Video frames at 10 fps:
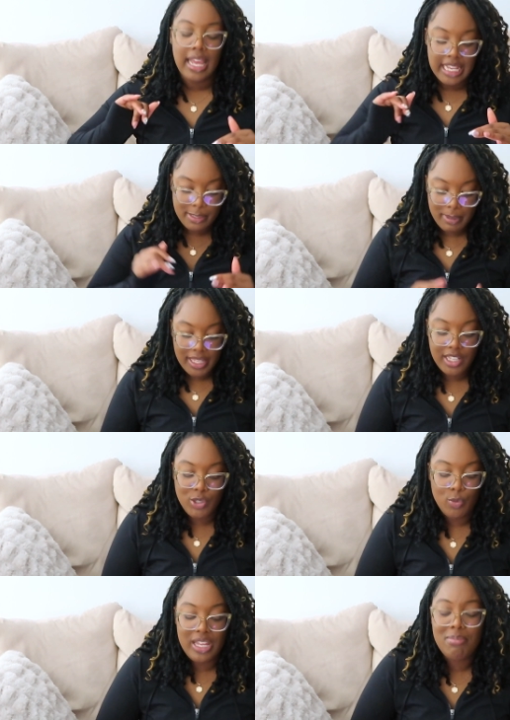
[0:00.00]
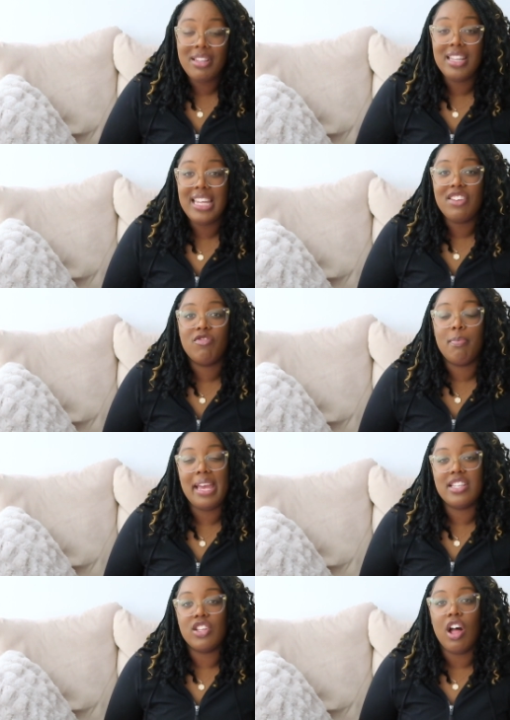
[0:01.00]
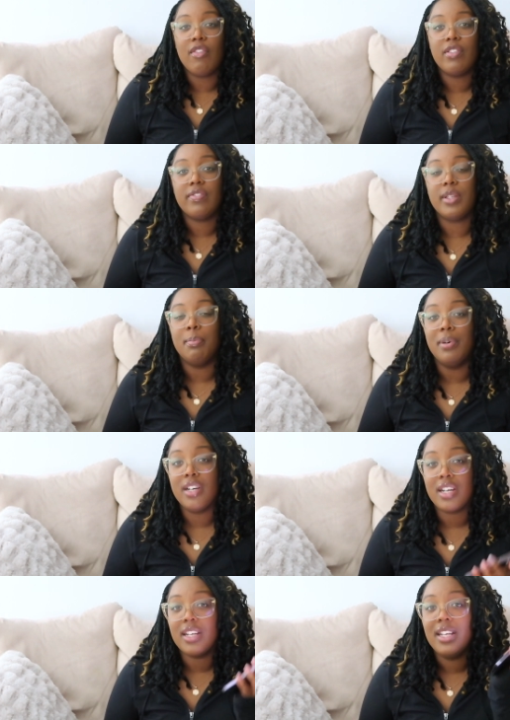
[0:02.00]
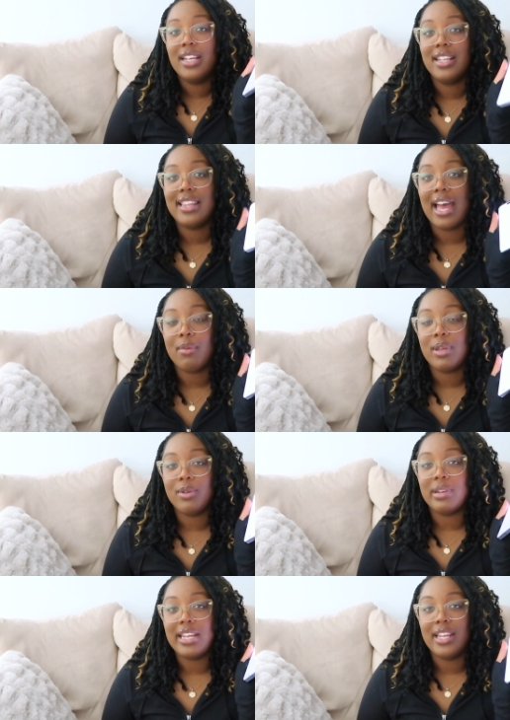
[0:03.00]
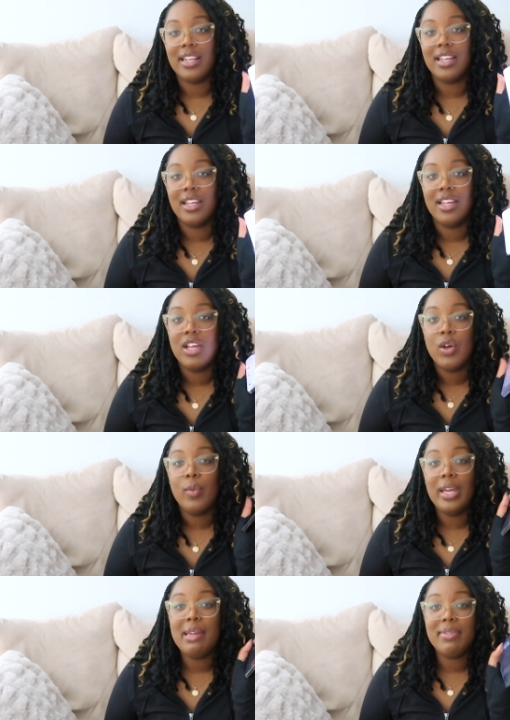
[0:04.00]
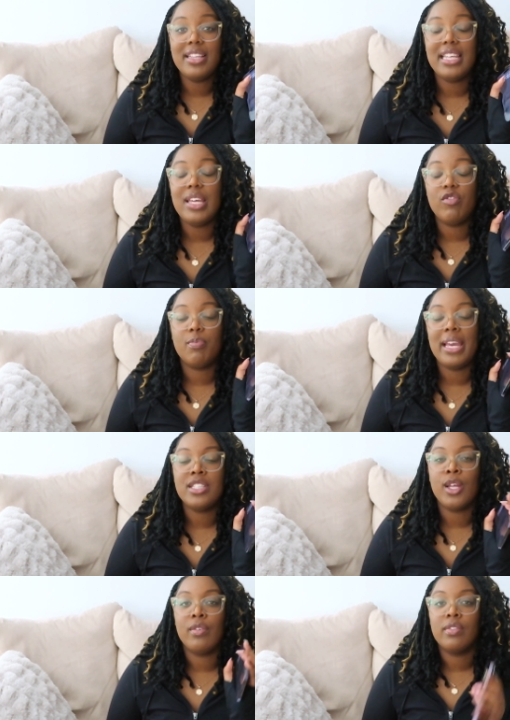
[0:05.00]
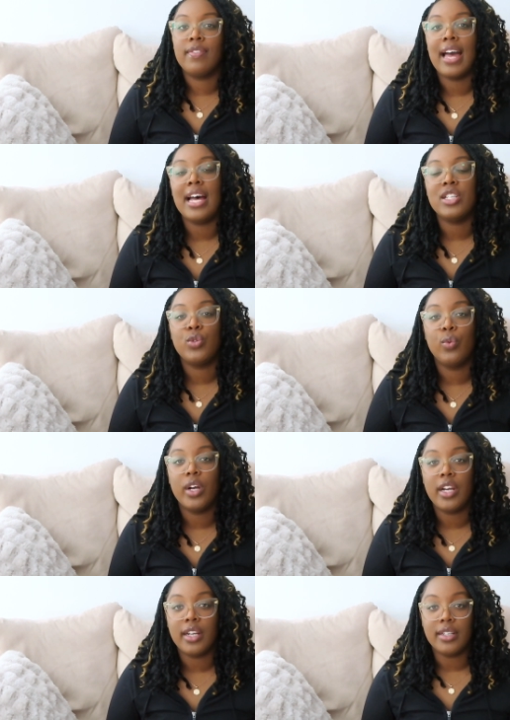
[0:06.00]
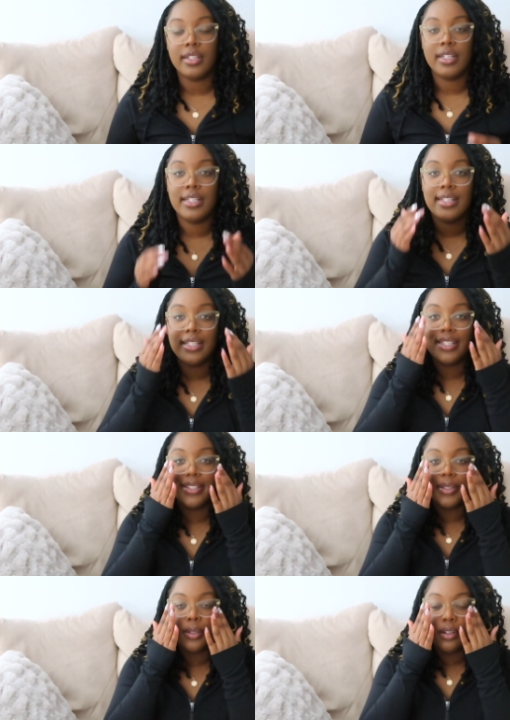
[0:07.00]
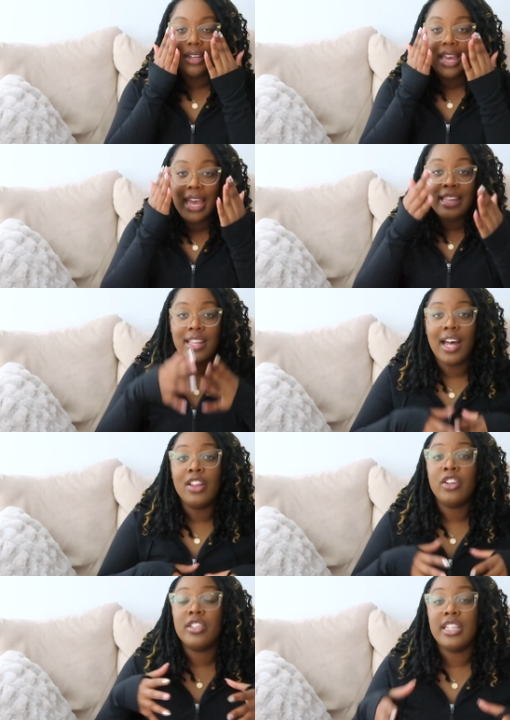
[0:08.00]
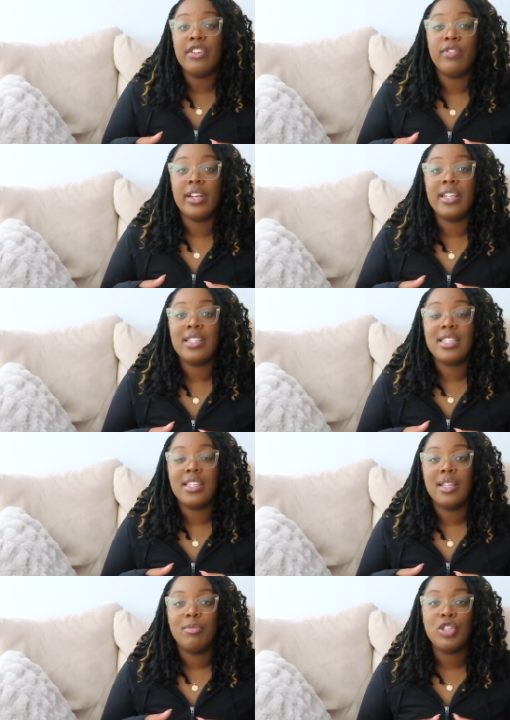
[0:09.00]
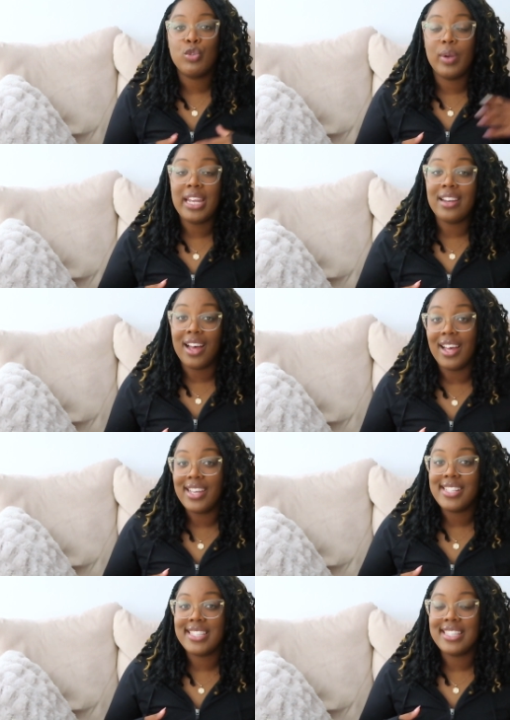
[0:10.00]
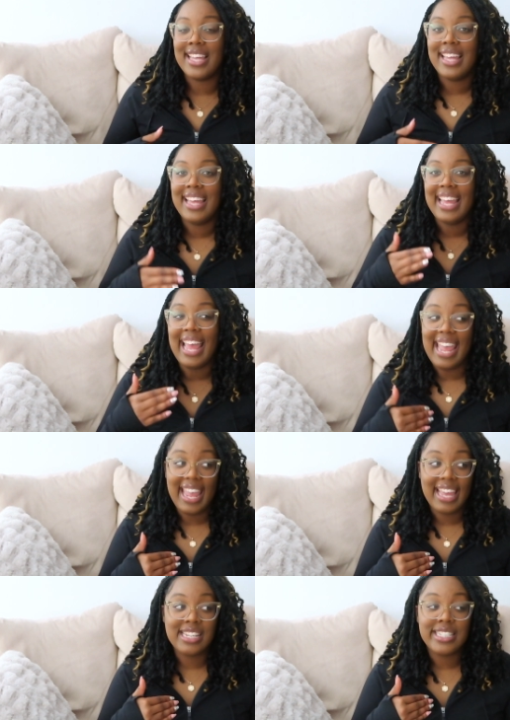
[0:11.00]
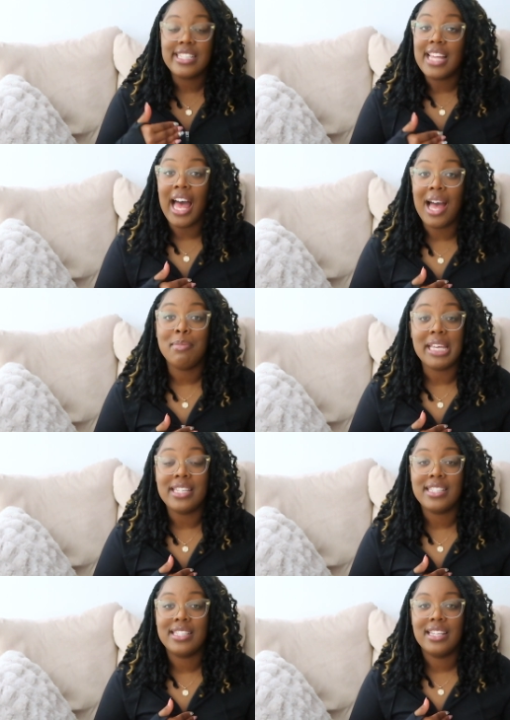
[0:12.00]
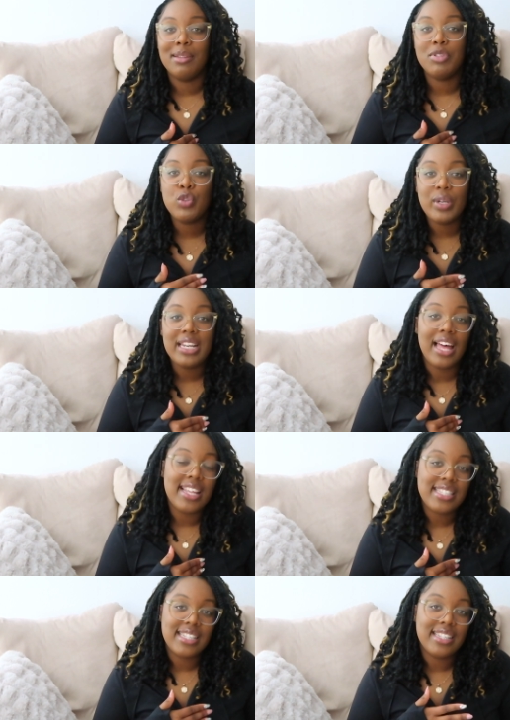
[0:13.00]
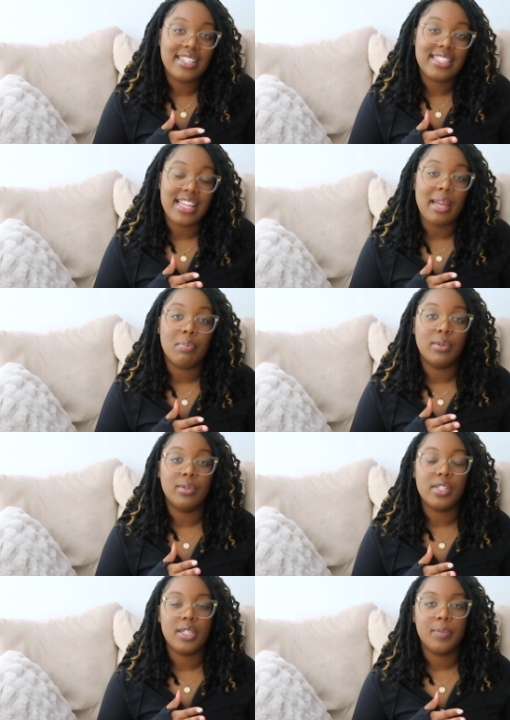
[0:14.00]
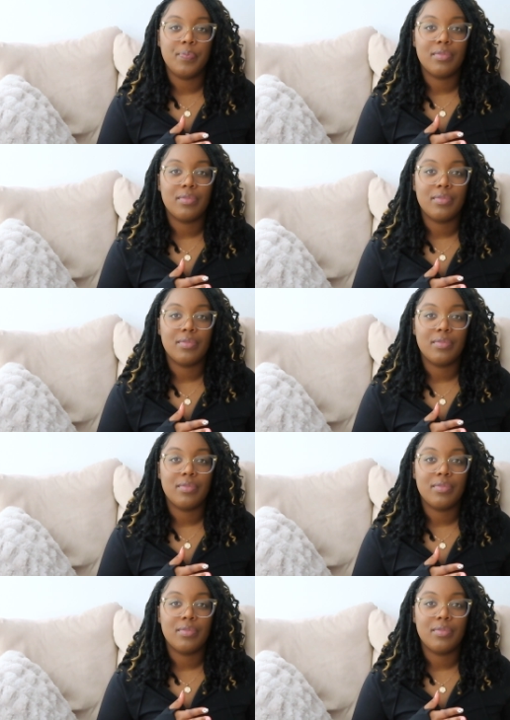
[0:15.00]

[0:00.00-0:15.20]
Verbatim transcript: is because we believe based off of the book that we read. We believe based off of God's word. And the other difference between us and Thomas, between us and the disciples,